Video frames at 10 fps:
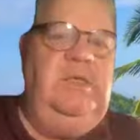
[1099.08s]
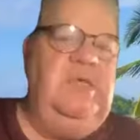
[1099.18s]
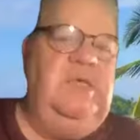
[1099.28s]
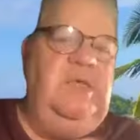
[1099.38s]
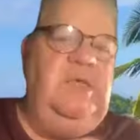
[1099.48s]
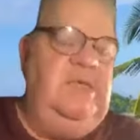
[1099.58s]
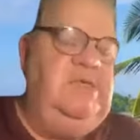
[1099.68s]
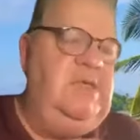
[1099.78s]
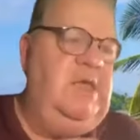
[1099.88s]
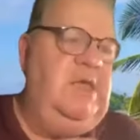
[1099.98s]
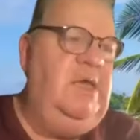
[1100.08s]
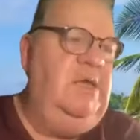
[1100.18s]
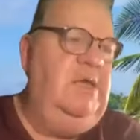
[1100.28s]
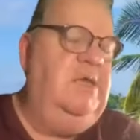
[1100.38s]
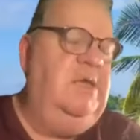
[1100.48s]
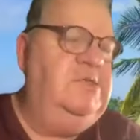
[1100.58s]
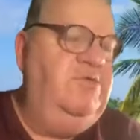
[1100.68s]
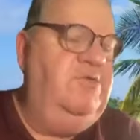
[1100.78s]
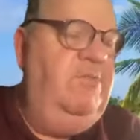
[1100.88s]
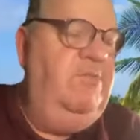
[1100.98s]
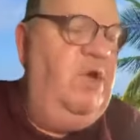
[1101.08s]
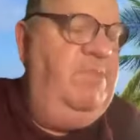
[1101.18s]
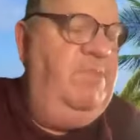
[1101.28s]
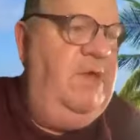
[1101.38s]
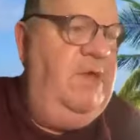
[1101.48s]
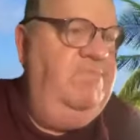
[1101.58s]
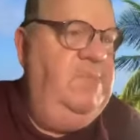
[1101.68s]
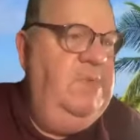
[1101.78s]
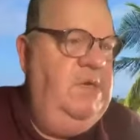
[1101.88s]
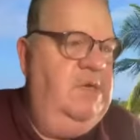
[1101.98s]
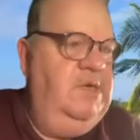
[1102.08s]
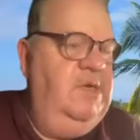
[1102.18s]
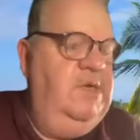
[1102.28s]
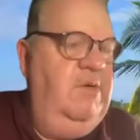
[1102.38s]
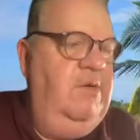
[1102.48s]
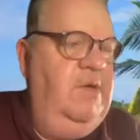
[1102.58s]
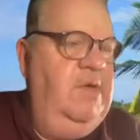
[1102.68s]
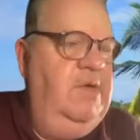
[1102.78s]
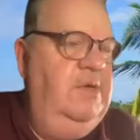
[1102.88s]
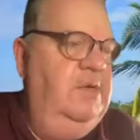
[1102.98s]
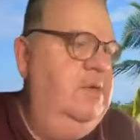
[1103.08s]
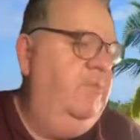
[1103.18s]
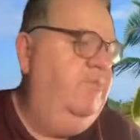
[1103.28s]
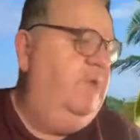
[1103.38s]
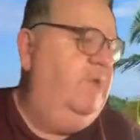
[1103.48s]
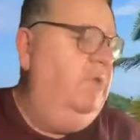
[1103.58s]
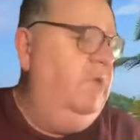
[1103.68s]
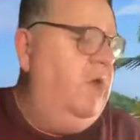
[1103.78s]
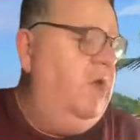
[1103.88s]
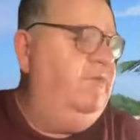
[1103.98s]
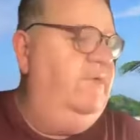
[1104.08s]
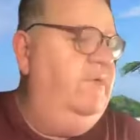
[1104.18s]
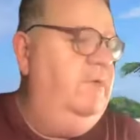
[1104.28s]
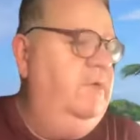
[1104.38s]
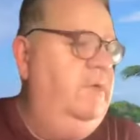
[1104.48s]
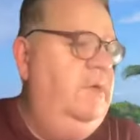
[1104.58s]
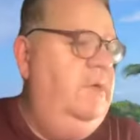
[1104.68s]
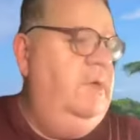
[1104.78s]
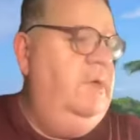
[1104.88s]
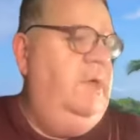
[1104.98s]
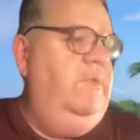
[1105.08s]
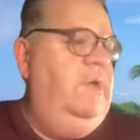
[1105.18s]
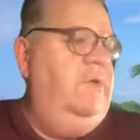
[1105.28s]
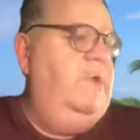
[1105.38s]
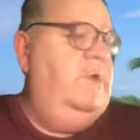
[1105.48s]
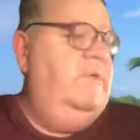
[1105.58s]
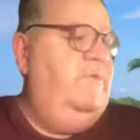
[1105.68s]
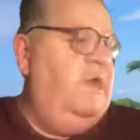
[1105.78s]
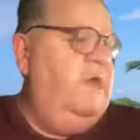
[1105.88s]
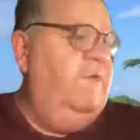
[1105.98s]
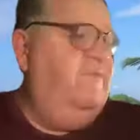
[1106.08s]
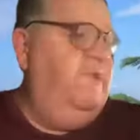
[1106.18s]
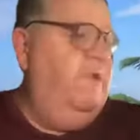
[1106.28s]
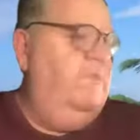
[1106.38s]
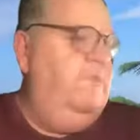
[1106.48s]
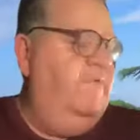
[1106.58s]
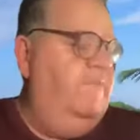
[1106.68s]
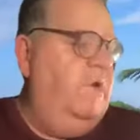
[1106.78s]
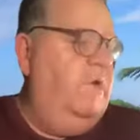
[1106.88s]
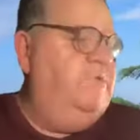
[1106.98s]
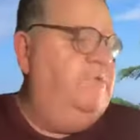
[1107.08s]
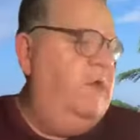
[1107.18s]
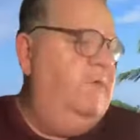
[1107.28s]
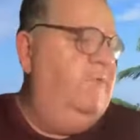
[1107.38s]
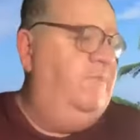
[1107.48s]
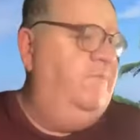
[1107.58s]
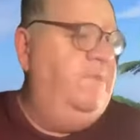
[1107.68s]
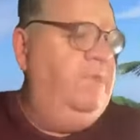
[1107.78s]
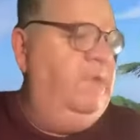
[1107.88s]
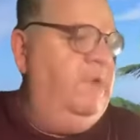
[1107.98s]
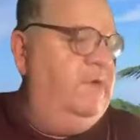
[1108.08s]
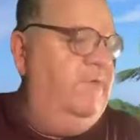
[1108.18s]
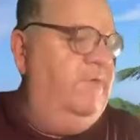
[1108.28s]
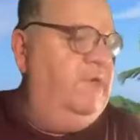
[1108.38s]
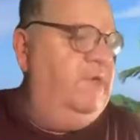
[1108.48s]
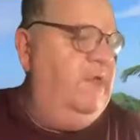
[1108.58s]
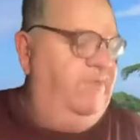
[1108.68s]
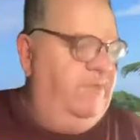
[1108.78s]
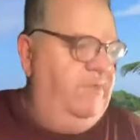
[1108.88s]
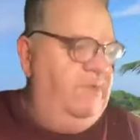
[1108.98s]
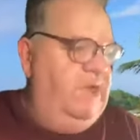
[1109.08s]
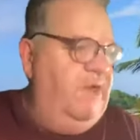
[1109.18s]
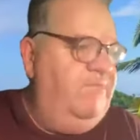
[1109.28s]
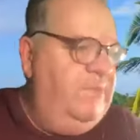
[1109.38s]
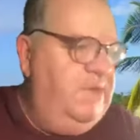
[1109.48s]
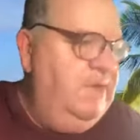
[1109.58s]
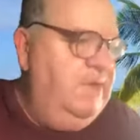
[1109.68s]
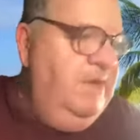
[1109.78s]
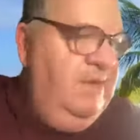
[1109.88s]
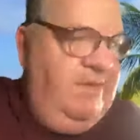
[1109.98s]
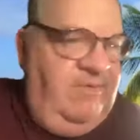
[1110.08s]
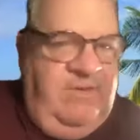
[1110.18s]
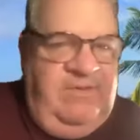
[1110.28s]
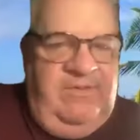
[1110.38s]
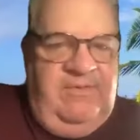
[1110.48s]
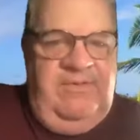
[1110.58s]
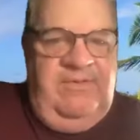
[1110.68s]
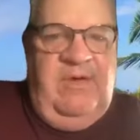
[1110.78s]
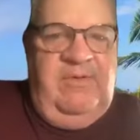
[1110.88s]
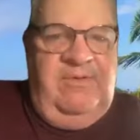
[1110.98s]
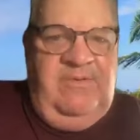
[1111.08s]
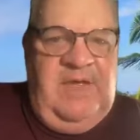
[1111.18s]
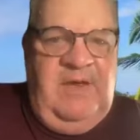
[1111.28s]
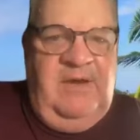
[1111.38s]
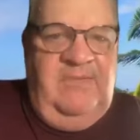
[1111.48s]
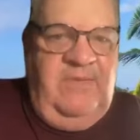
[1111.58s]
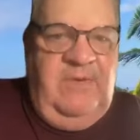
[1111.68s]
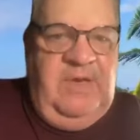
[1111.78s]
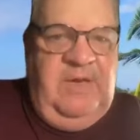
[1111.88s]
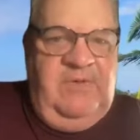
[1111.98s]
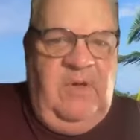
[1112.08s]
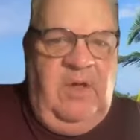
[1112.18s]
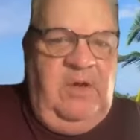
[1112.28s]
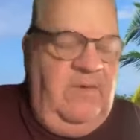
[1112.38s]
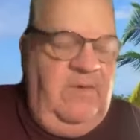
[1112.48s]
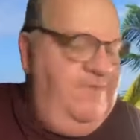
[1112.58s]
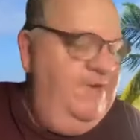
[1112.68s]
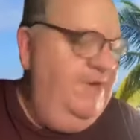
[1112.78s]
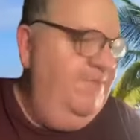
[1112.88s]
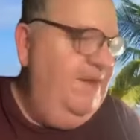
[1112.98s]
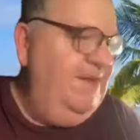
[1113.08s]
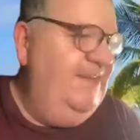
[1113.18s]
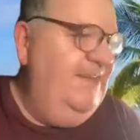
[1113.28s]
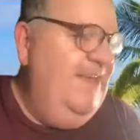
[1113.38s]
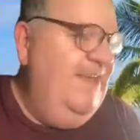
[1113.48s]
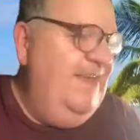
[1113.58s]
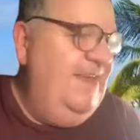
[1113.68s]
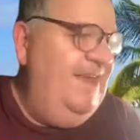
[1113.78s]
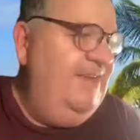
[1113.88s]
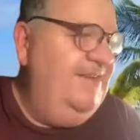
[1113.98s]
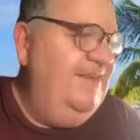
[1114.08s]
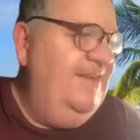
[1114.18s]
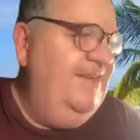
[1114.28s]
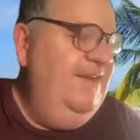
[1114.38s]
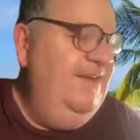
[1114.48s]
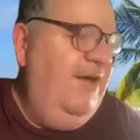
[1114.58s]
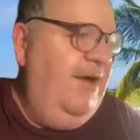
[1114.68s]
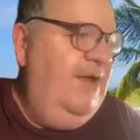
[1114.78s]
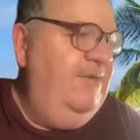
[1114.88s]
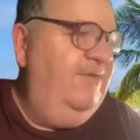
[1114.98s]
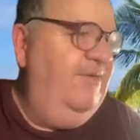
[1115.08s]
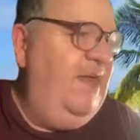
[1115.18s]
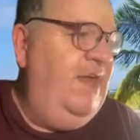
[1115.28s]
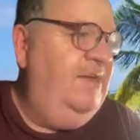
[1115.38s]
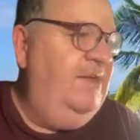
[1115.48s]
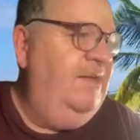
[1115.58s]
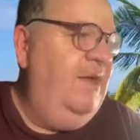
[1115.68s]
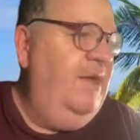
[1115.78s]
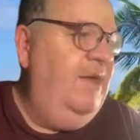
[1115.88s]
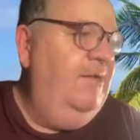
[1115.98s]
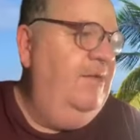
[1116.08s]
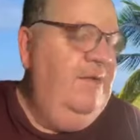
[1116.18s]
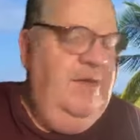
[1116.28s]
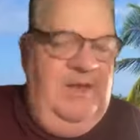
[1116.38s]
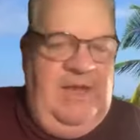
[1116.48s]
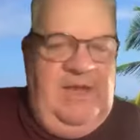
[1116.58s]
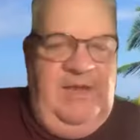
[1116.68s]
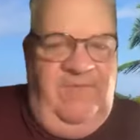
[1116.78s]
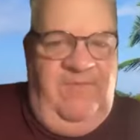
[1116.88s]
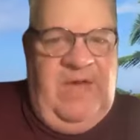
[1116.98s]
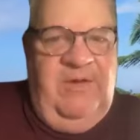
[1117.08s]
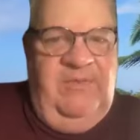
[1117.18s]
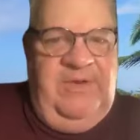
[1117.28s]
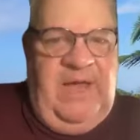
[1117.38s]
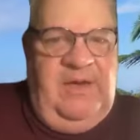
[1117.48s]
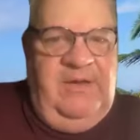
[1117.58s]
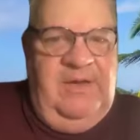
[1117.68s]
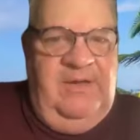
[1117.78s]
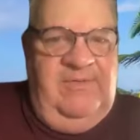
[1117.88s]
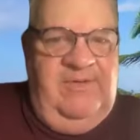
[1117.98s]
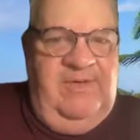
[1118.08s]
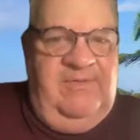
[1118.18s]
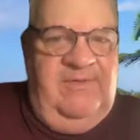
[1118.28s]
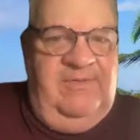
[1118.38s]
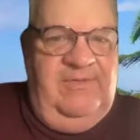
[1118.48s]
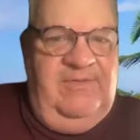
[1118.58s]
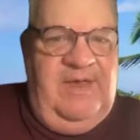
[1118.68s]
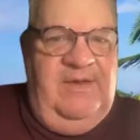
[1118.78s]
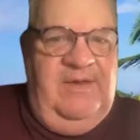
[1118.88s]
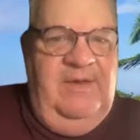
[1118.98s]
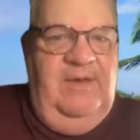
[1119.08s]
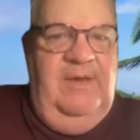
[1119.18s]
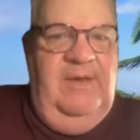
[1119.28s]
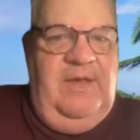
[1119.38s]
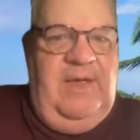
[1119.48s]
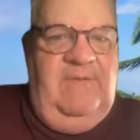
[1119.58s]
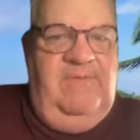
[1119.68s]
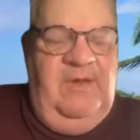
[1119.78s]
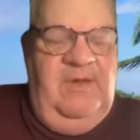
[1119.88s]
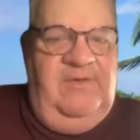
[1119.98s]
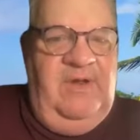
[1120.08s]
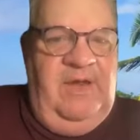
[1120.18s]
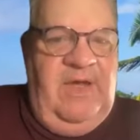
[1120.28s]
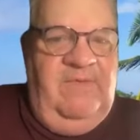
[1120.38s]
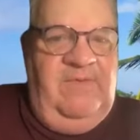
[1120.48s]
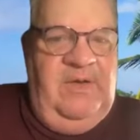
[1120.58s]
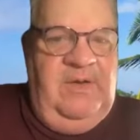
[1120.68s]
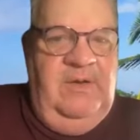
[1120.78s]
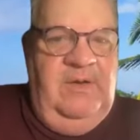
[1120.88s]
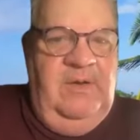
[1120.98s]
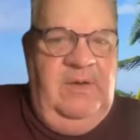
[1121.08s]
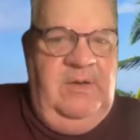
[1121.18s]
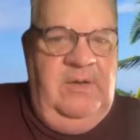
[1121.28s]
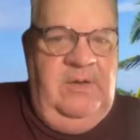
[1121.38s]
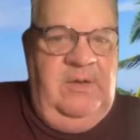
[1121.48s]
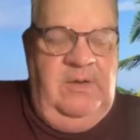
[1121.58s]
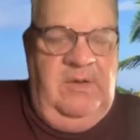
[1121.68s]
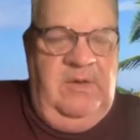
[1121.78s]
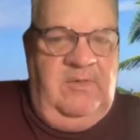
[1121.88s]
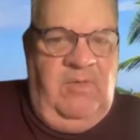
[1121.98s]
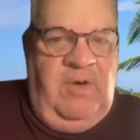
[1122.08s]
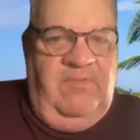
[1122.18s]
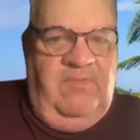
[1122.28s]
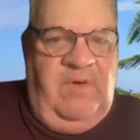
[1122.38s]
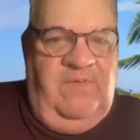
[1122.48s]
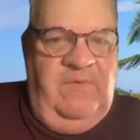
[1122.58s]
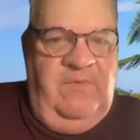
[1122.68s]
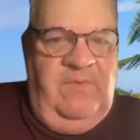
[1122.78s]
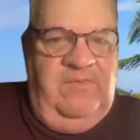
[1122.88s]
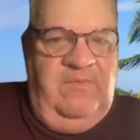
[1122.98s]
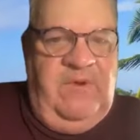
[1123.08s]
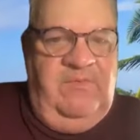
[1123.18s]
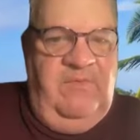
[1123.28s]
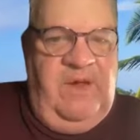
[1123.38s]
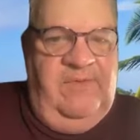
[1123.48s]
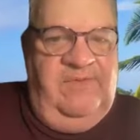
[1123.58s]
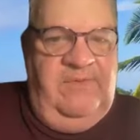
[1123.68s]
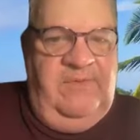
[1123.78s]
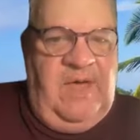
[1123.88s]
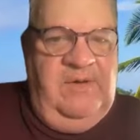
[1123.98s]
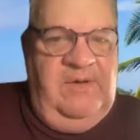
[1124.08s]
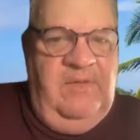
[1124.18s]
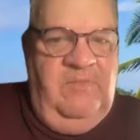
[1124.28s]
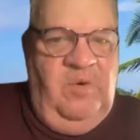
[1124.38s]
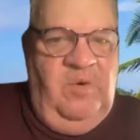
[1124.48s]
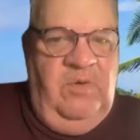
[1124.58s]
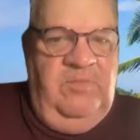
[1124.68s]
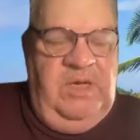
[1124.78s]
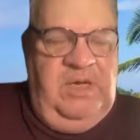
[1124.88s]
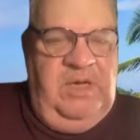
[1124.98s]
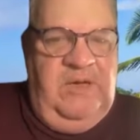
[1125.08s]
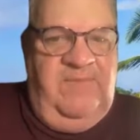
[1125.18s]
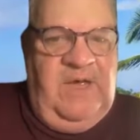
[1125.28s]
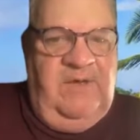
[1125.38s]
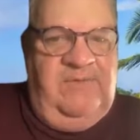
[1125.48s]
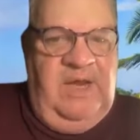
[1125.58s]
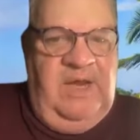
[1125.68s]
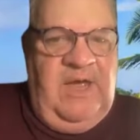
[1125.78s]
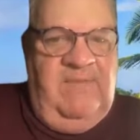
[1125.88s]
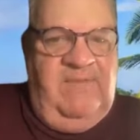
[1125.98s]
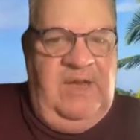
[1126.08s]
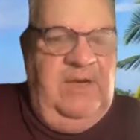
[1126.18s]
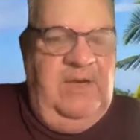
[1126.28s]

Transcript: that's true, Bob. You know, people like to, when I say I've dealt with Bob Jones, people like to bring that story up, and it's as though it's the only story they've got of you, mate. Yeah. And I understand that you failed that. You know, Jesus said, "Have you learned to love?" And you're a great prophet with great runs under your board, but you'd failed to love. And